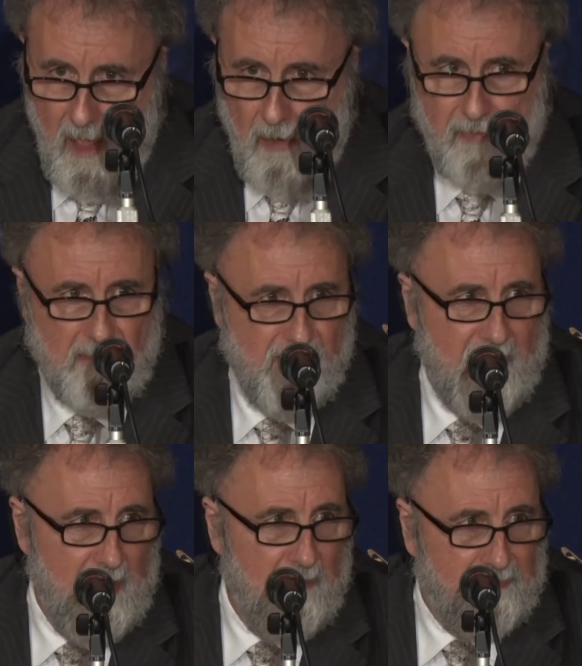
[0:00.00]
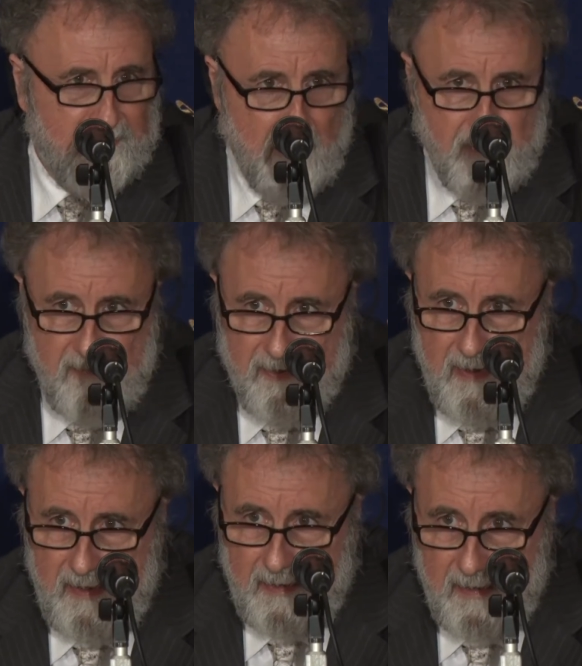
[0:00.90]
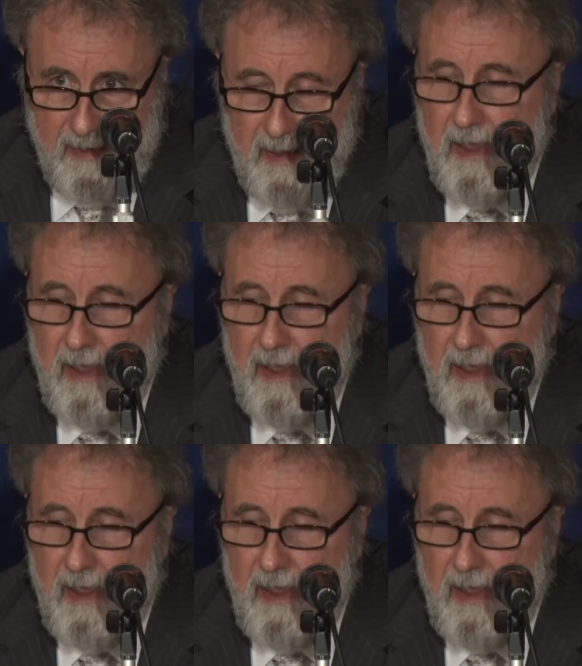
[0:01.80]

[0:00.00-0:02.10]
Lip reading: of agreeing 17